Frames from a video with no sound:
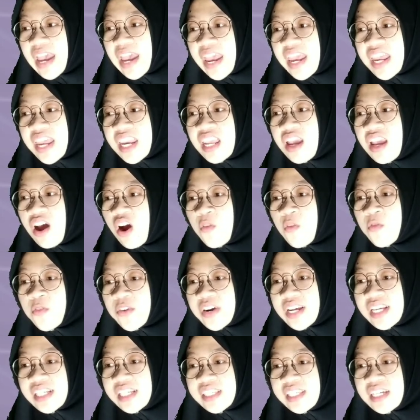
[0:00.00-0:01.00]
any
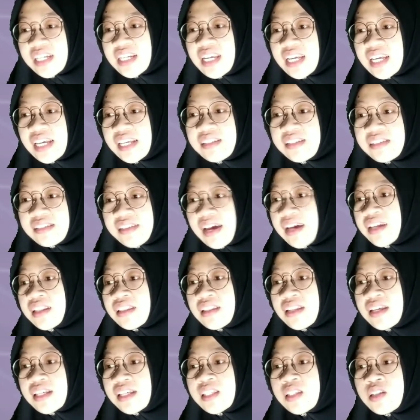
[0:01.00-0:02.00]
operation inside
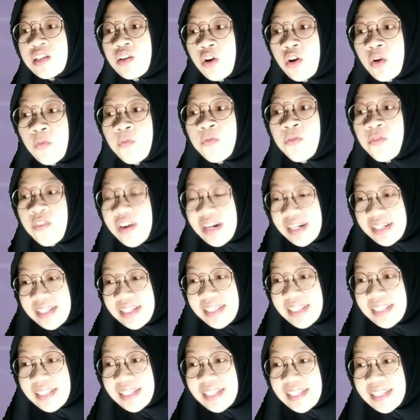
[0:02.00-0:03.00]
this group
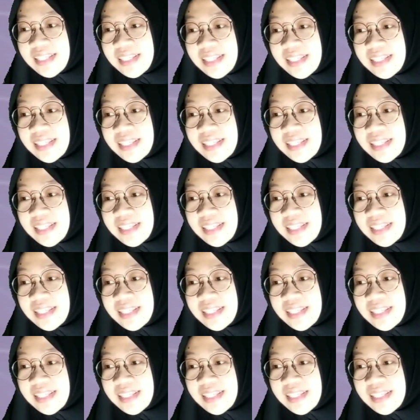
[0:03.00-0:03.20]
first.